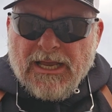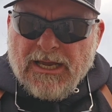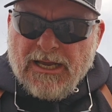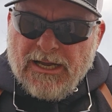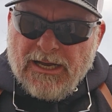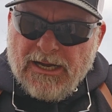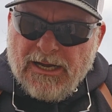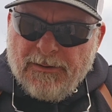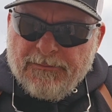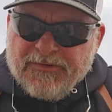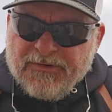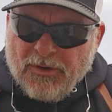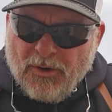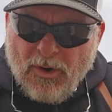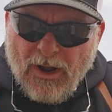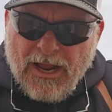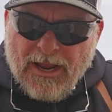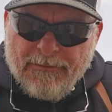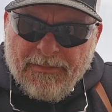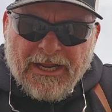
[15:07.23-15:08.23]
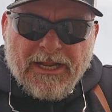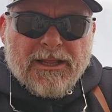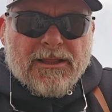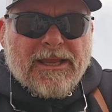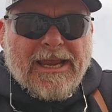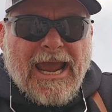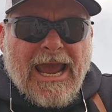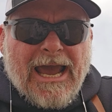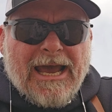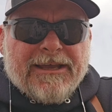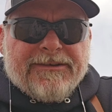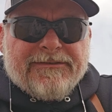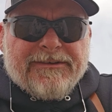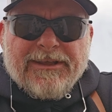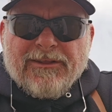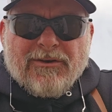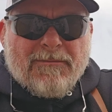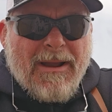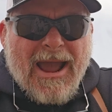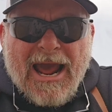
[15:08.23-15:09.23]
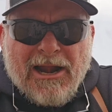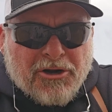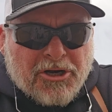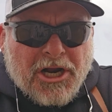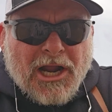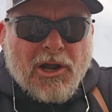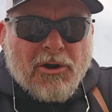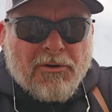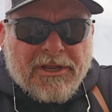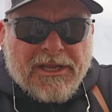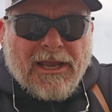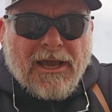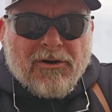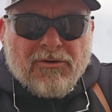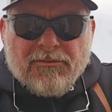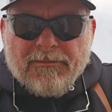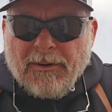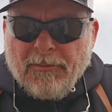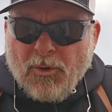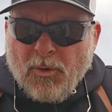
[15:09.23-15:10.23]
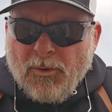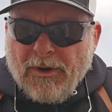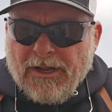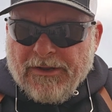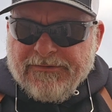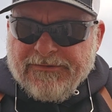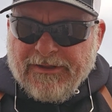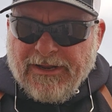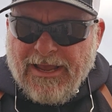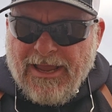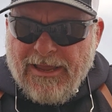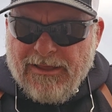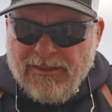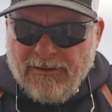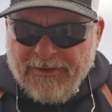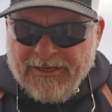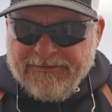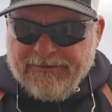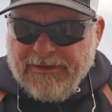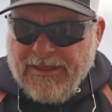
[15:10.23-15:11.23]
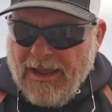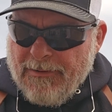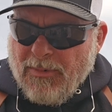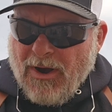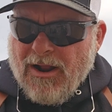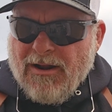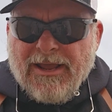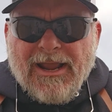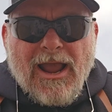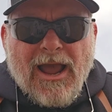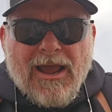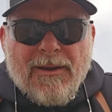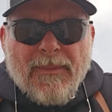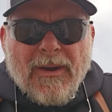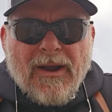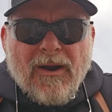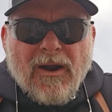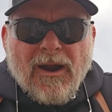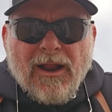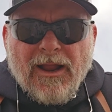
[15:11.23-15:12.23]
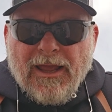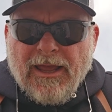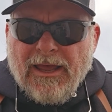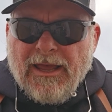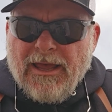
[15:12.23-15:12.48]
So I immediately asked either Matt or Cody, I don't remember which, said, hey, let me see that Browning high power.